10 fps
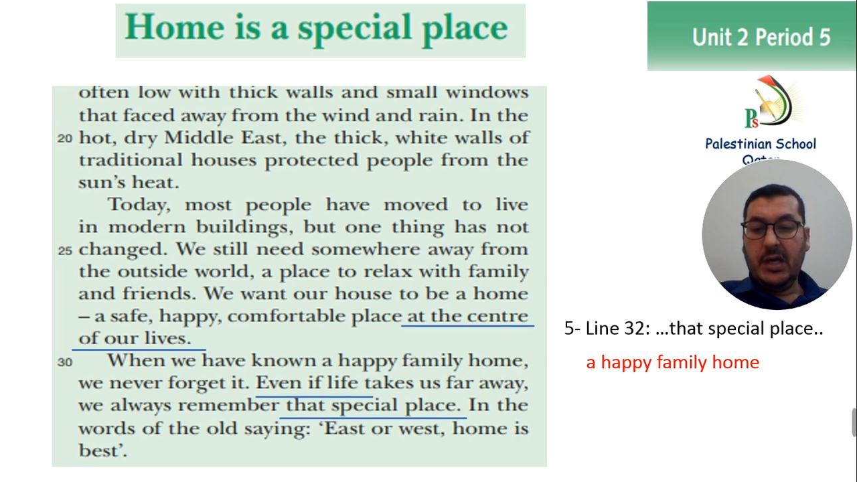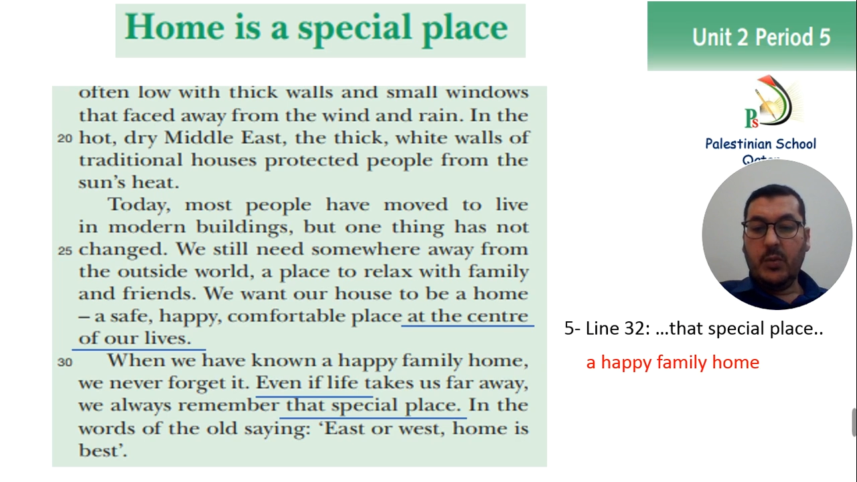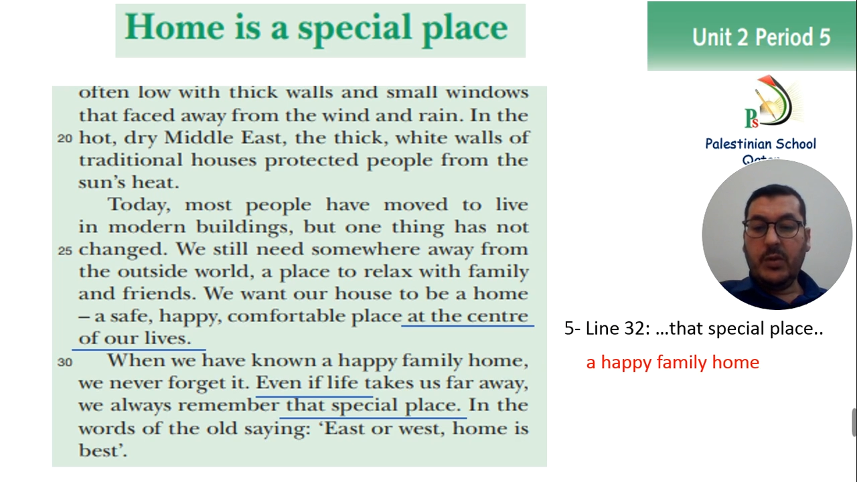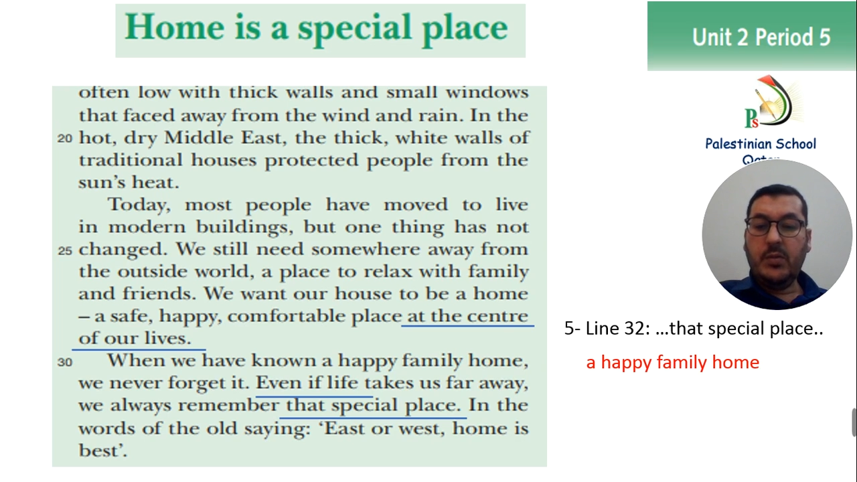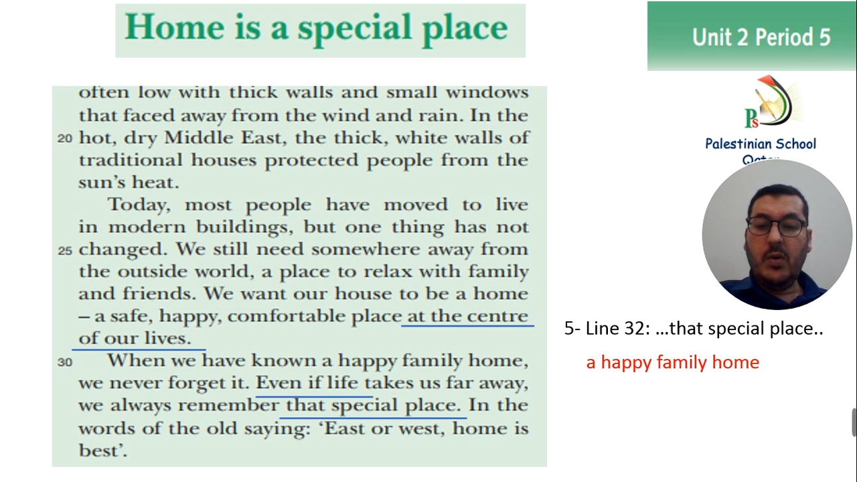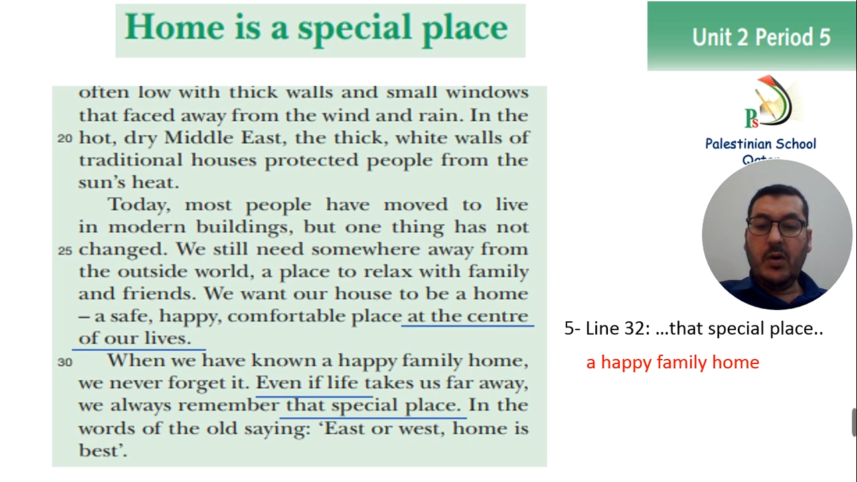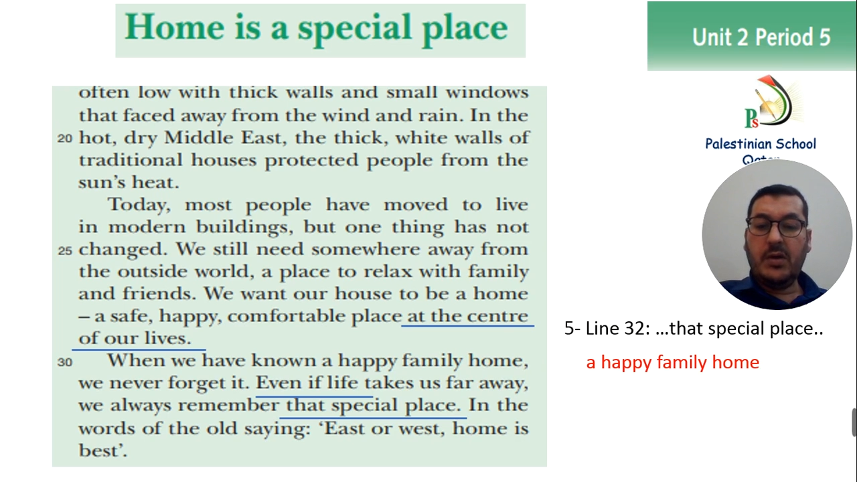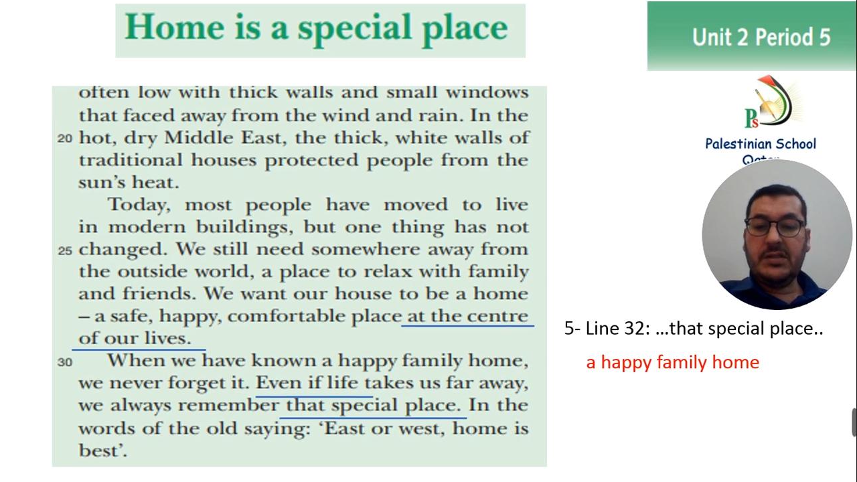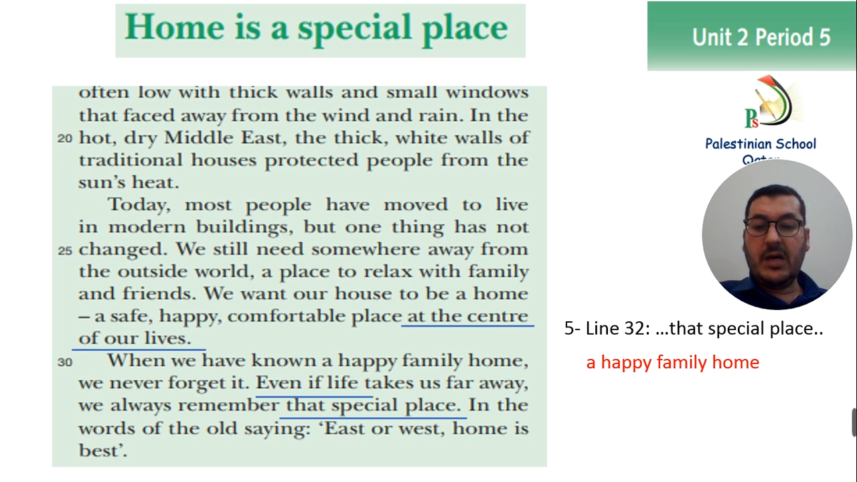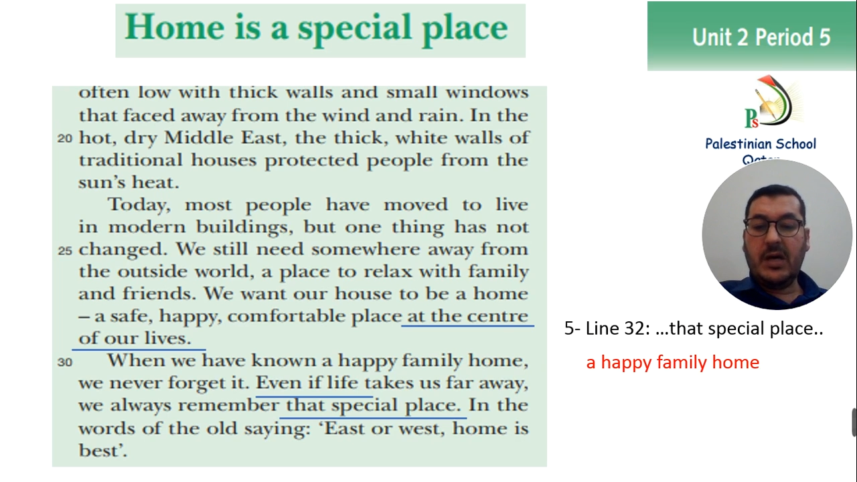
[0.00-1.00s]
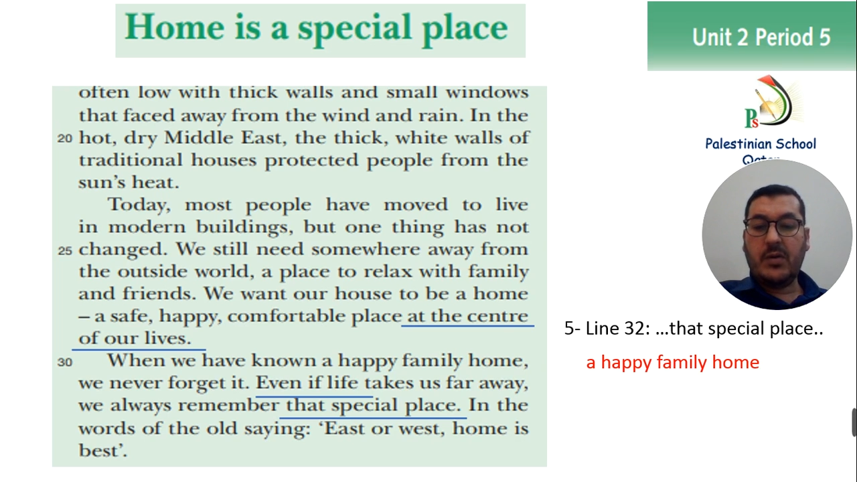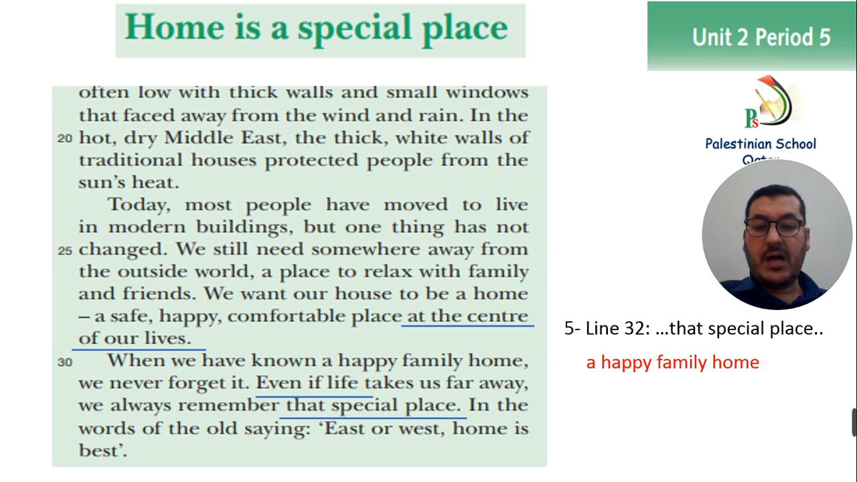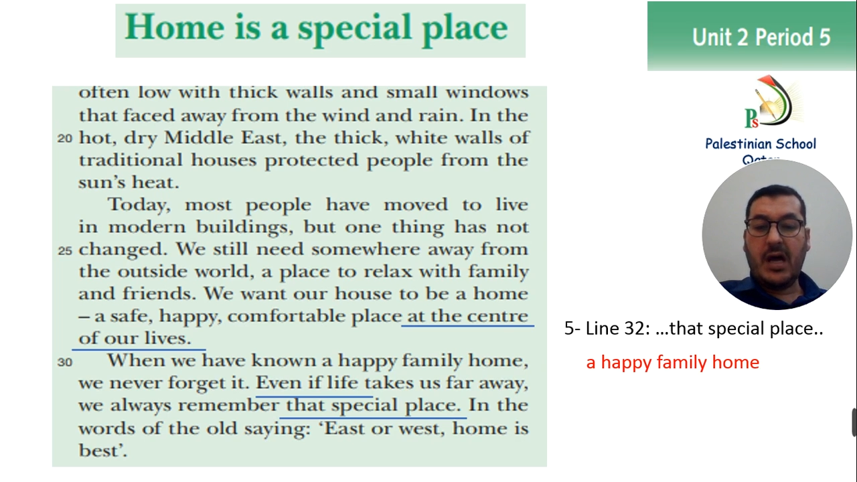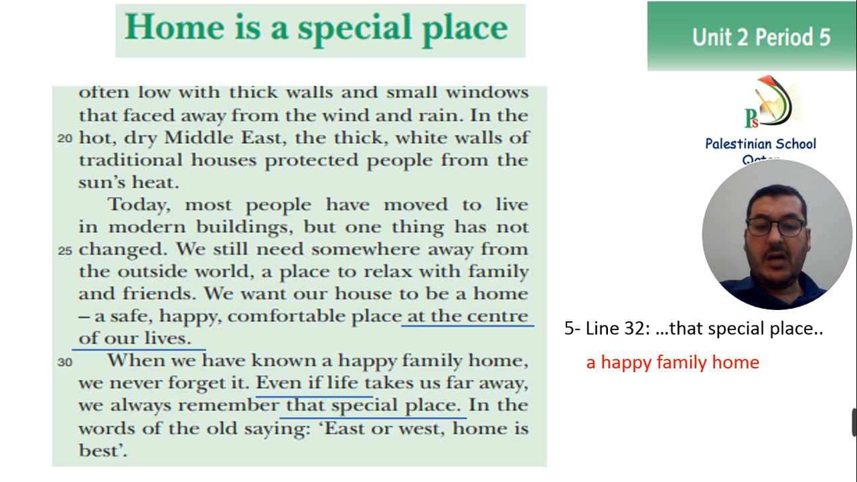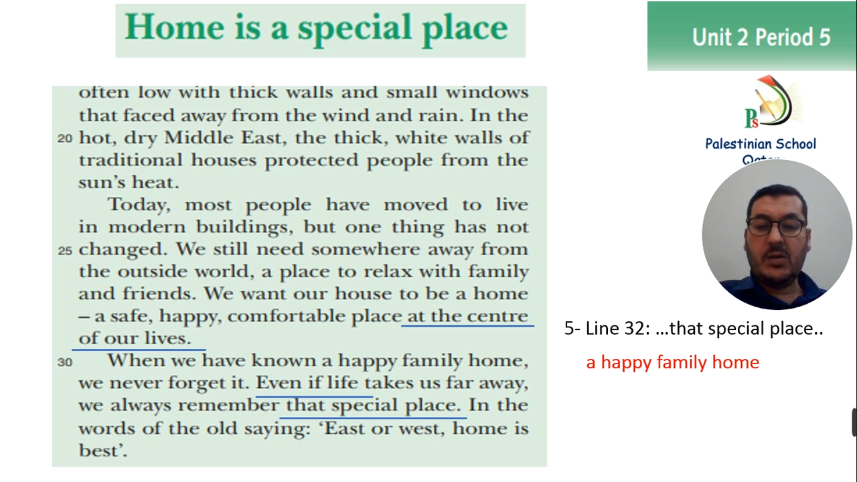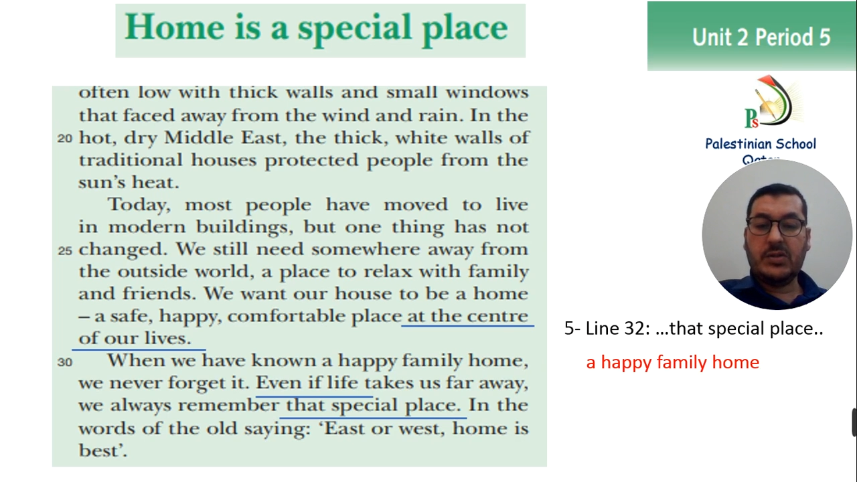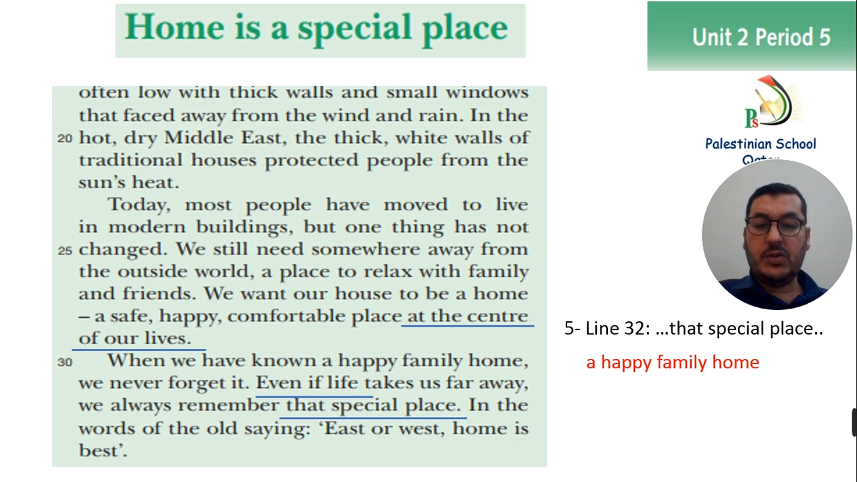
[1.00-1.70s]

We want our house